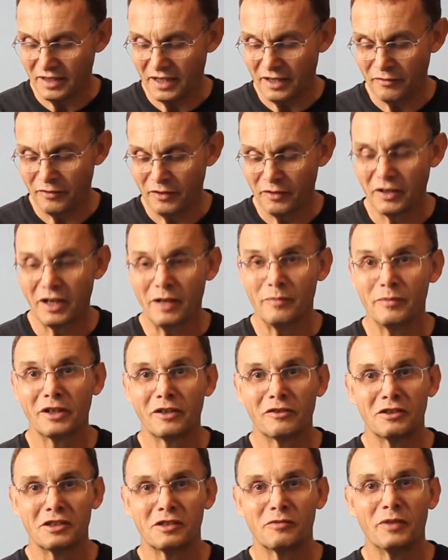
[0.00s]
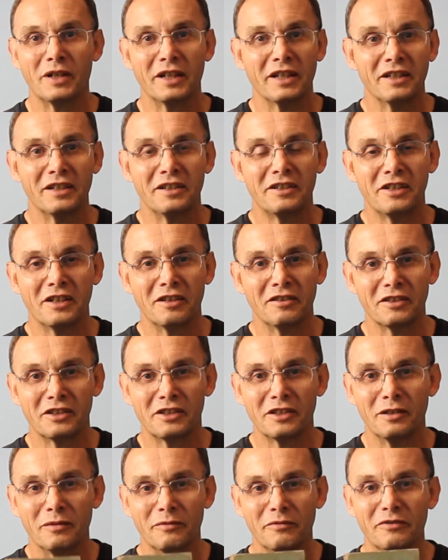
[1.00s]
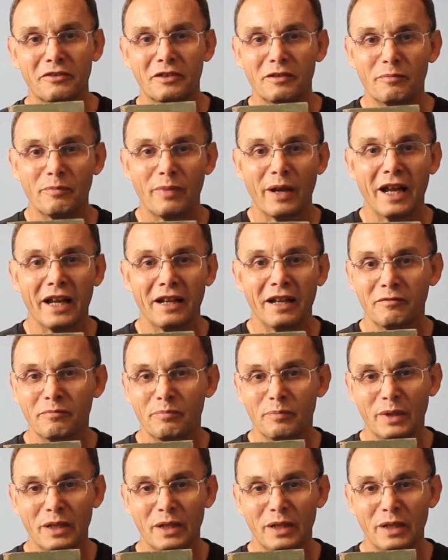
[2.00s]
If you come across one in a junk shop for £1,